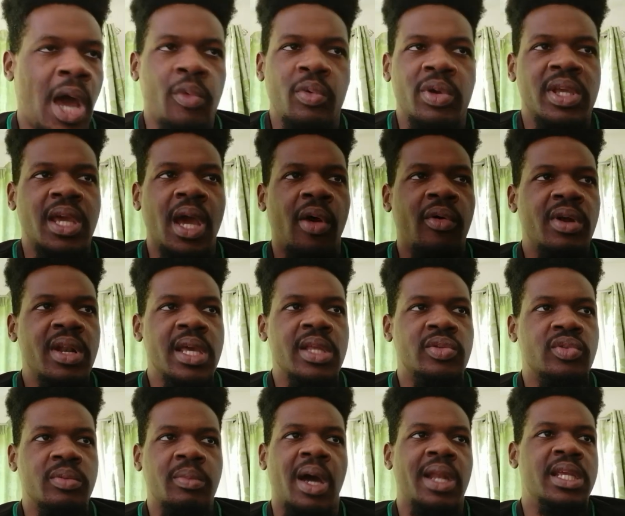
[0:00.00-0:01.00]
And we can
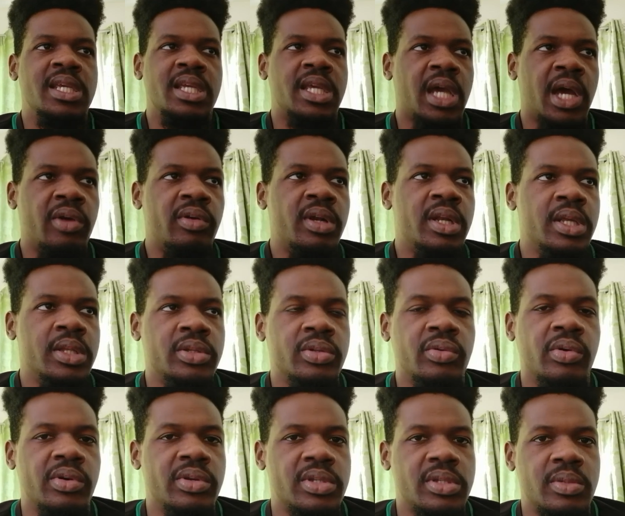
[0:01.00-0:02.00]
relate to him and he can
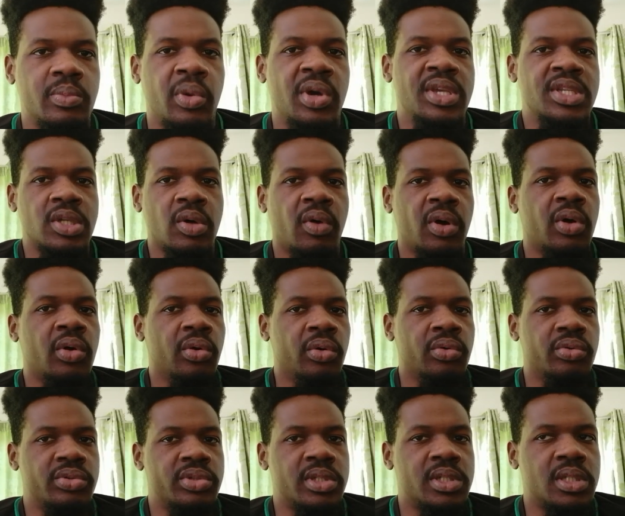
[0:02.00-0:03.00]
relate to us. But he's our
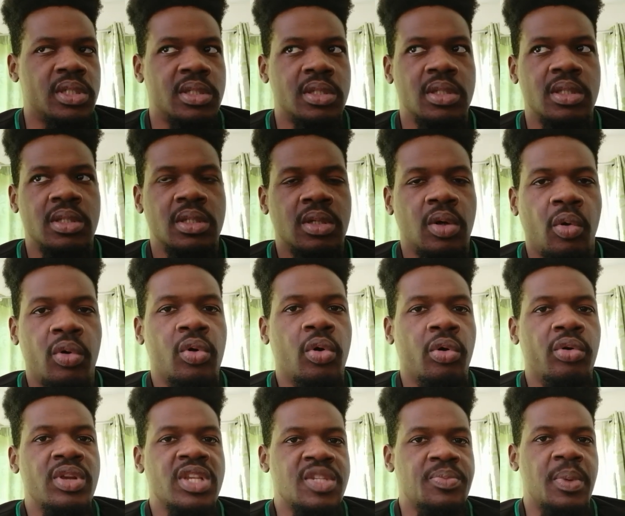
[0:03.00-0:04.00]
coach. How we
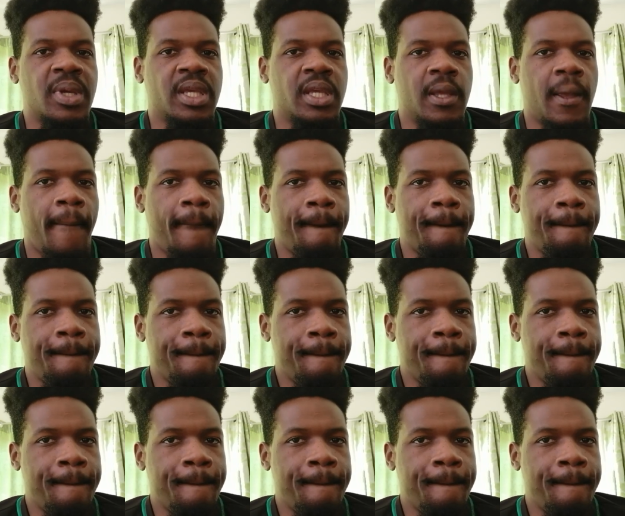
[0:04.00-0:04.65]
go respect him.